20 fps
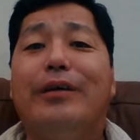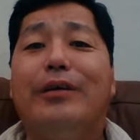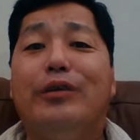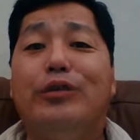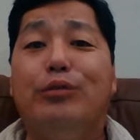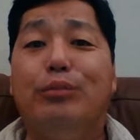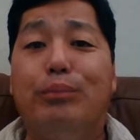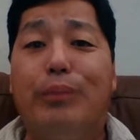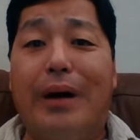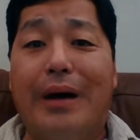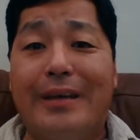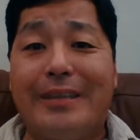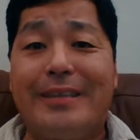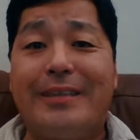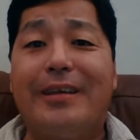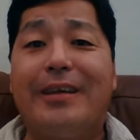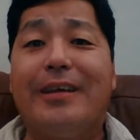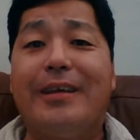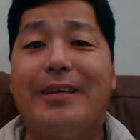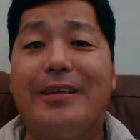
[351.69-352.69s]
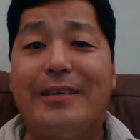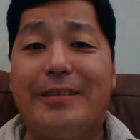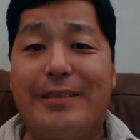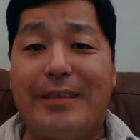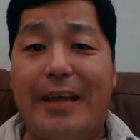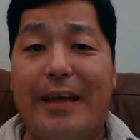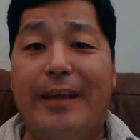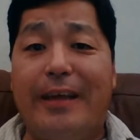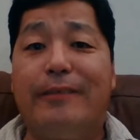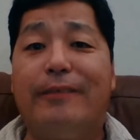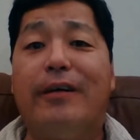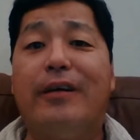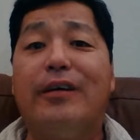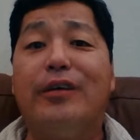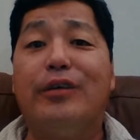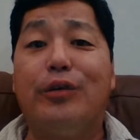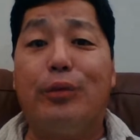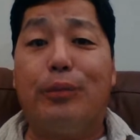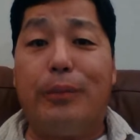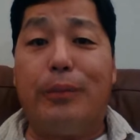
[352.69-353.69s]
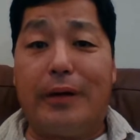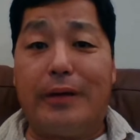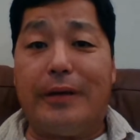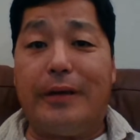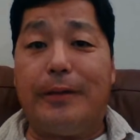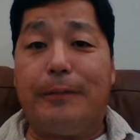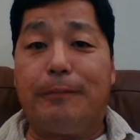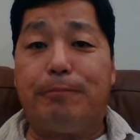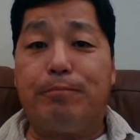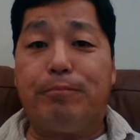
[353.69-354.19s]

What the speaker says: you must save your money.